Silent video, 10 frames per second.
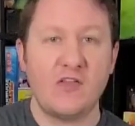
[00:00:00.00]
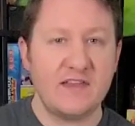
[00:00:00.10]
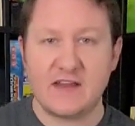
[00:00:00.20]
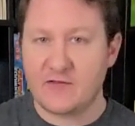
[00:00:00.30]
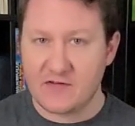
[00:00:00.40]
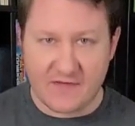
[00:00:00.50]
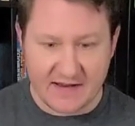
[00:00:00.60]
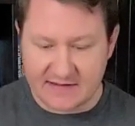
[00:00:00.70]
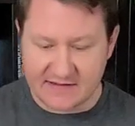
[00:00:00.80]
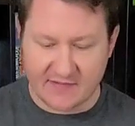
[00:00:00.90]
the different
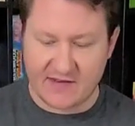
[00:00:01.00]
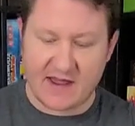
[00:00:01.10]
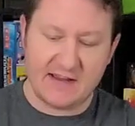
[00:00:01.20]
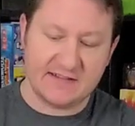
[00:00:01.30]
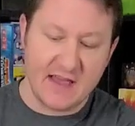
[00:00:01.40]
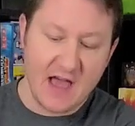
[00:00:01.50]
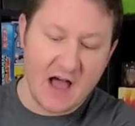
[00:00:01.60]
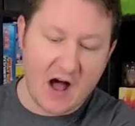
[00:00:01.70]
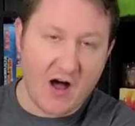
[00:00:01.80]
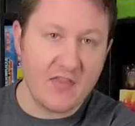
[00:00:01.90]
faces of the dice
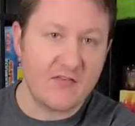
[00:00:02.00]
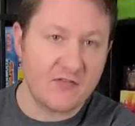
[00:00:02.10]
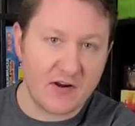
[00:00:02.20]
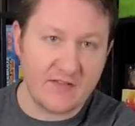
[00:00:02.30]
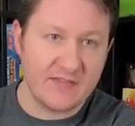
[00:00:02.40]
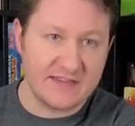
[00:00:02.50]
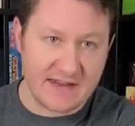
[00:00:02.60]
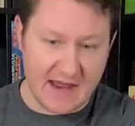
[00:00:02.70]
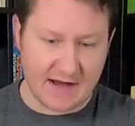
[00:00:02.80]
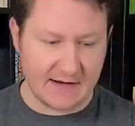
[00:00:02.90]
on the front of the
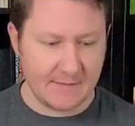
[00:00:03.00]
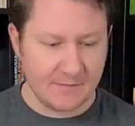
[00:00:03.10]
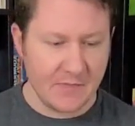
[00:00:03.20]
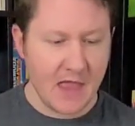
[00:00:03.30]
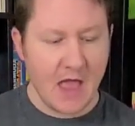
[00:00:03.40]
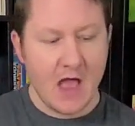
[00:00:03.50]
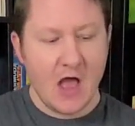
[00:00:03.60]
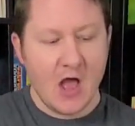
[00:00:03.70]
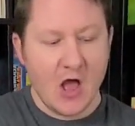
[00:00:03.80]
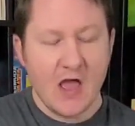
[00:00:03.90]
stand.
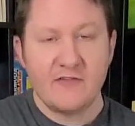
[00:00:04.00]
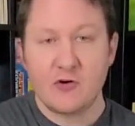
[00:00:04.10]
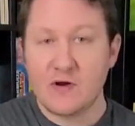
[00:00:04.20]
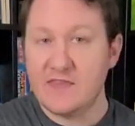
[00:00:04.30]
If you read